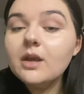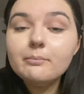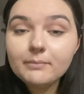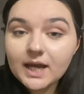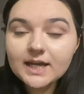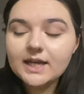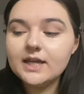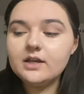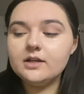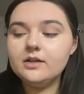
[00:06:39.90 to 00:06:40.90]
but
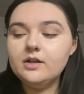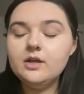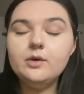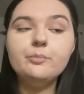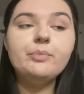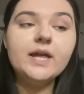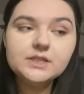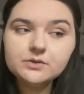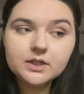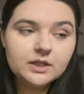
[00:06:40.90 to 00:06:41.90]
it
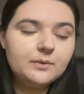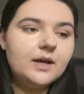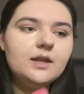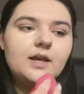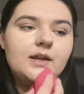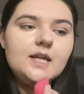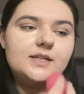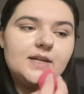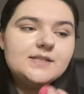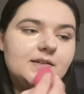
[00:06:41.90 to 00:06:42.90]
blends really well and it
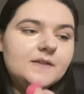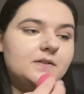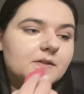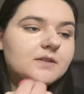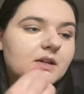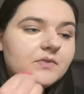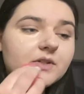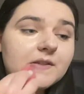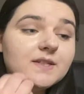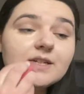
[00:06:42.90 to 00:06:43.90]
doesn't ever
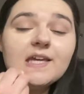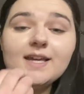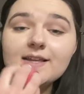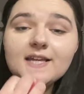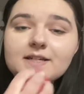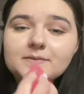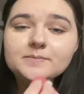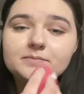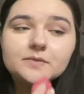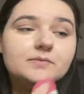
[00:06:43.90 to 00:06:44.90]
look cakey
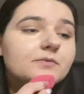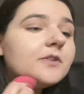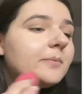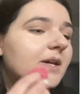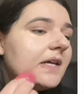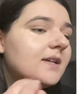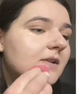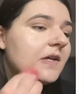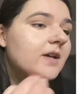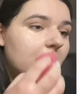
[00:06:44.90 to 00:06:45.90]
for me.
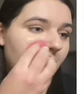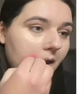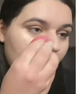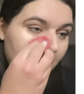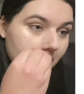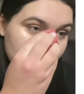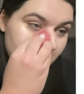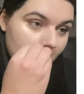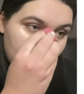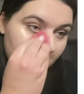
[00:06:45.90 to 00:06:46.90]
She
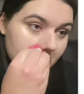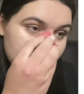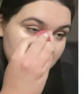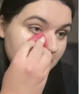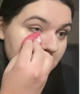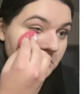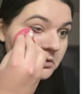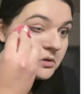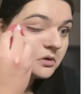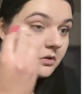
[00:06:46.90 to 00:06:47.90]
has
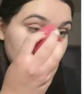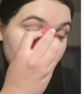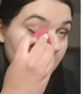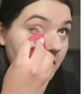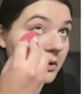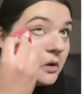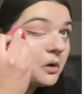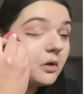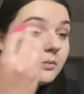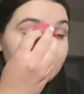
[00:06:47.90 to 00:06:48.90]

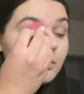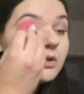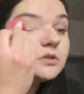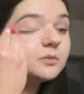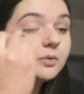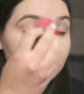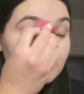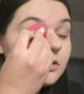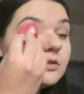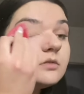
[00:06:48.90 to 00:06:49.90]

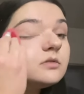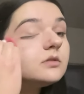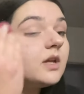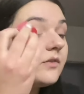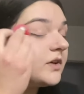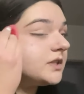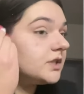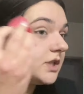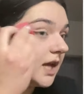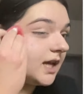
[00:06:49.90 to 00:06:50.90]
multiple different
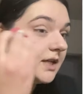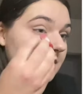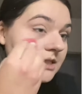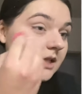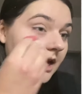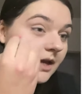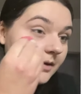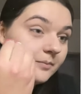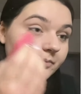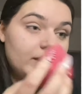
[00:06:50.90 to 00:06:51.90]
shades.
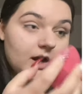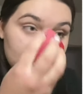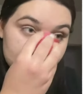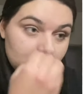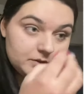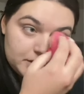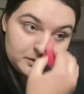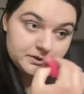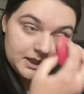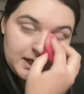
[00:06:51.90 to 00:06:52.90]
They are sold at
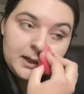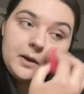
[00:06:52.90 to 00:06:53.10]
Ulta,